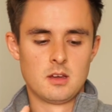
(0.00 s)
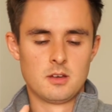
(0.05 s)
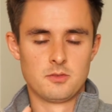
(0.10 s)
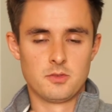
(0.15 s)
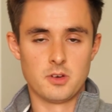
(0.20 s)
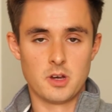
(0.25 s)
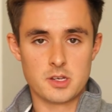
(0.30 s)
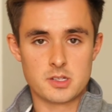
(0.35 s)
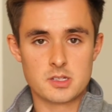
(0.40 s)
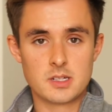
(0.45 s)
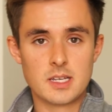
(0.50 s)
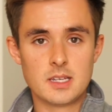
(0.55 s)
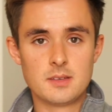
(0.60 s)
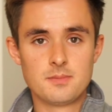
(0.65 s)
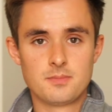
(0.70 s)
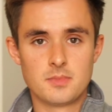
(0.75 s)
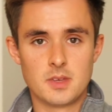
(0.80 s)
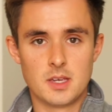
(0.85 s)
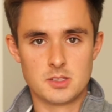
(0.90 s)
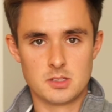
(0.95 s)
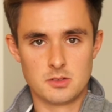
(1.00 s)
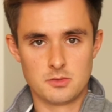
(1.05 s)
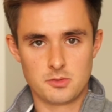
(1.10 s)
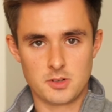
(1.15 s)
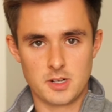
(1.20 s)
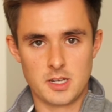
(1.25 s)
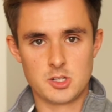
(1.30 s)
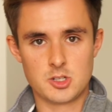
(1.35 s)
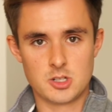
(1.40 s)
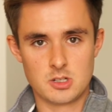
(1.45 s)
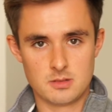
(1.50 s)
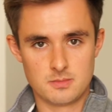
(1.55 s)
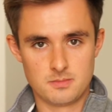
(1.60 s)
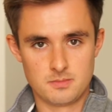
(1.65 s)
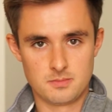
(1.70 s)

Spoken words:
Firstly is inflation,